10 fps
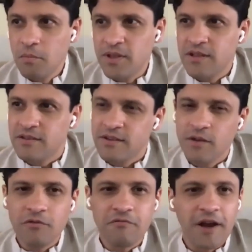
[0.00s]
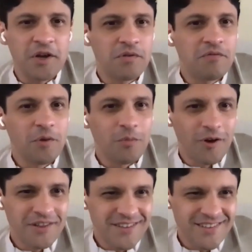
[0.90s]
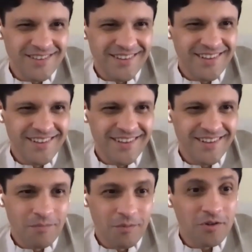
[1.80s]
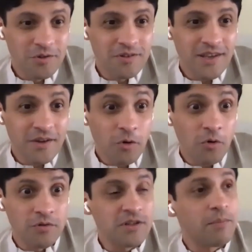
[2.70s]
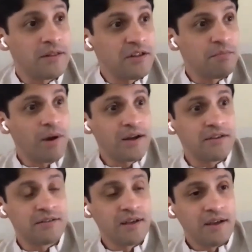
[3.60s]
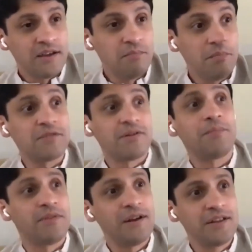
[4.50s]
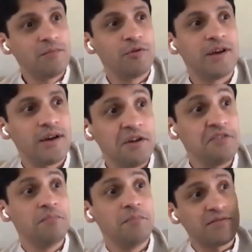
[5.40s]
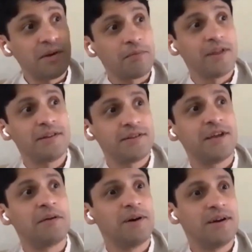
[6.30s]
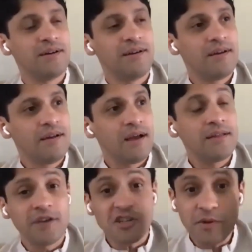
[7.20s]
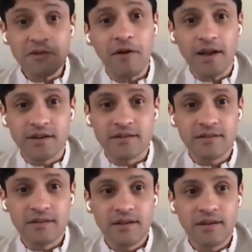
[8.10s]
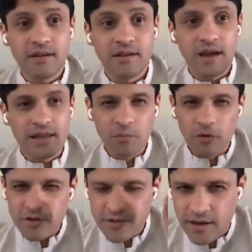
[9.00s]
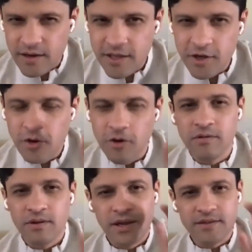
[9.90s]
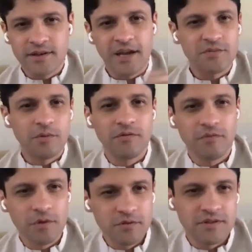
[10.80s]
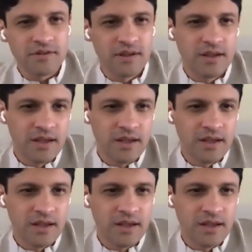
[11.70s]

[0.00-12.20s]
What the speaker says: But they still would fight over viewpoints. Because you see, oh, this monk is misrepresenting the Buddha. He's misrepresenting Dharma. And such big fights. And the most subtle ego is the attachment to views.